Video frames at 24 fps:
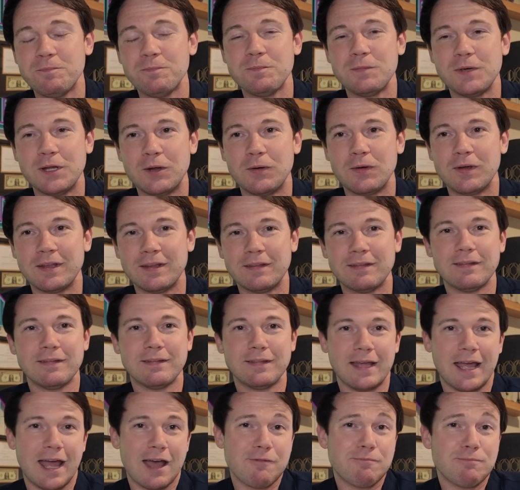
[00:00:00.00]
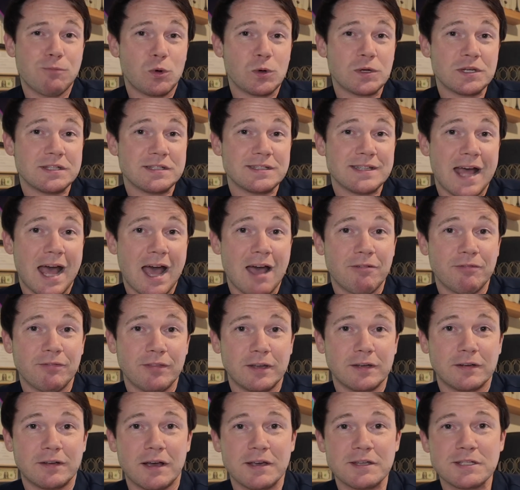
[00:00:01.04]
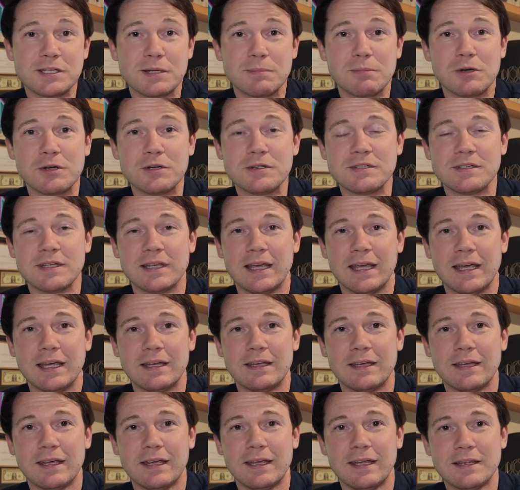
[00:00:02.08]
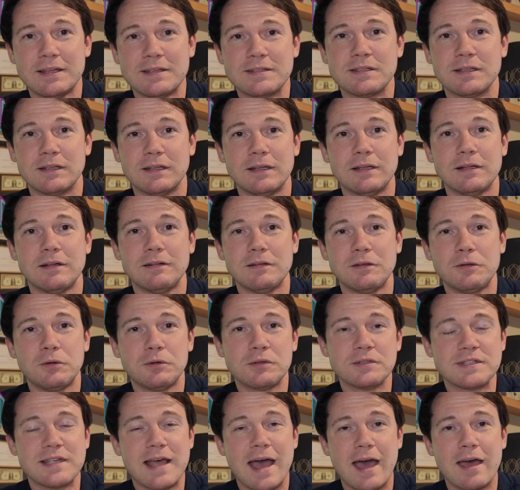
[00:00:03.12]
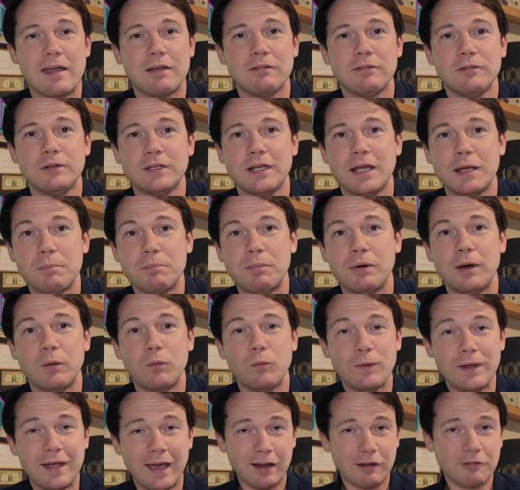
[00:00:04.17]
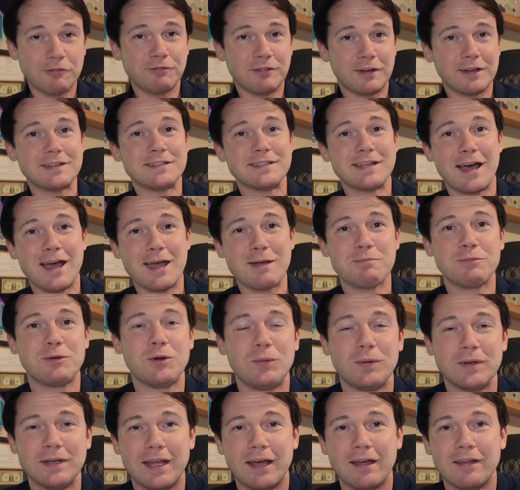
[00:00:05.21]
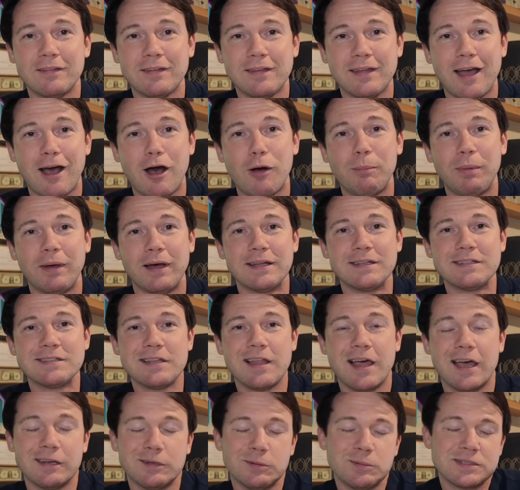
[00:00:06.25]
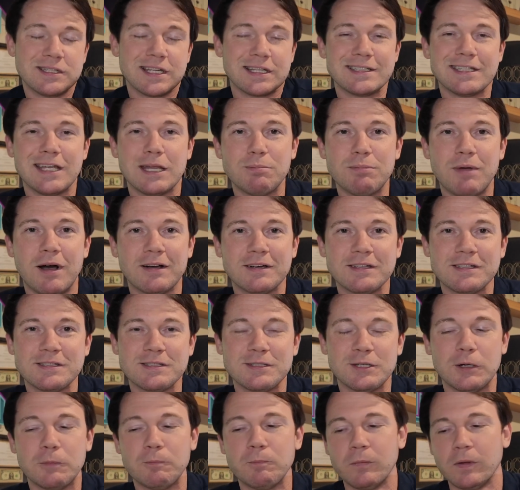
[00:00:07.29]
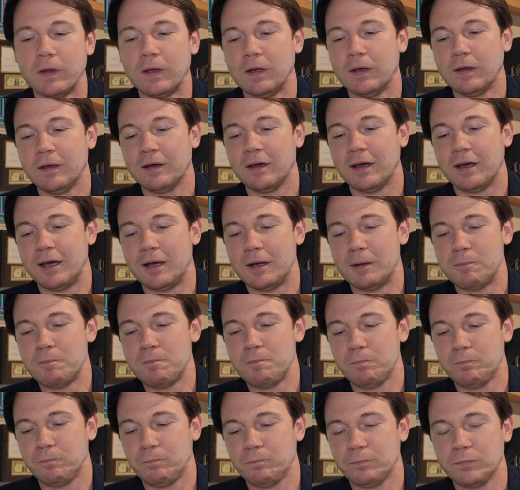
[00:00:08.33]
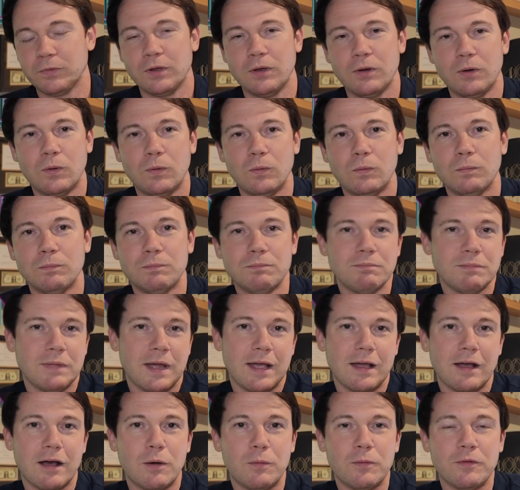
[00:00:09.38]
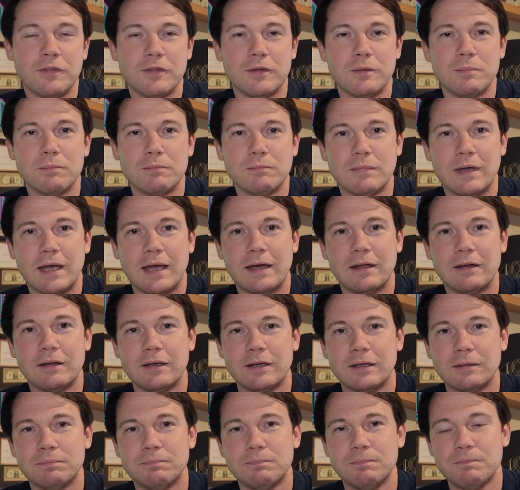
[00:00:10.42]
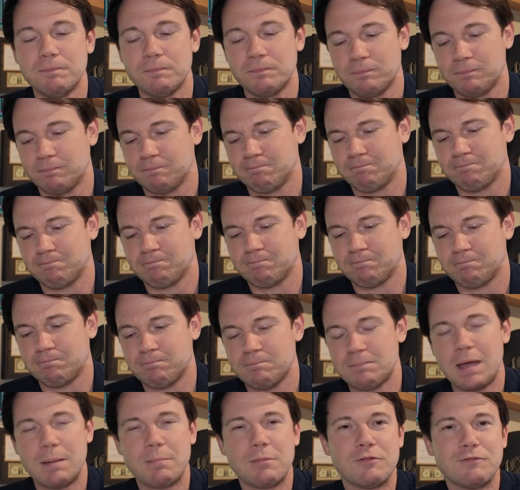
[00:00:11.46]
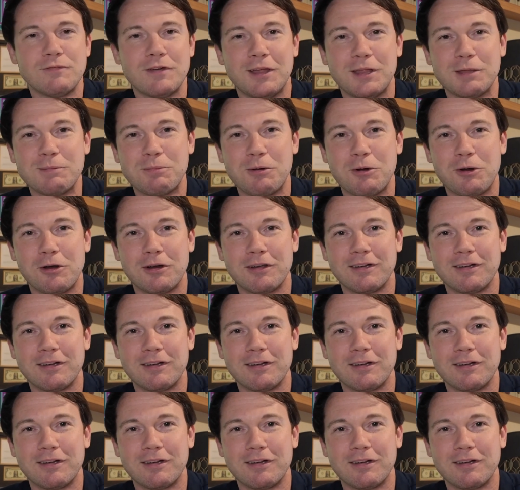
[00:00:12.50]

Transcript: You know, they have more staff than customers, and it is a little sad looking, but we had a fun time going down the alpine slide, and it was like 10 bucks. So go hang out with them at Mammoth Valley Park.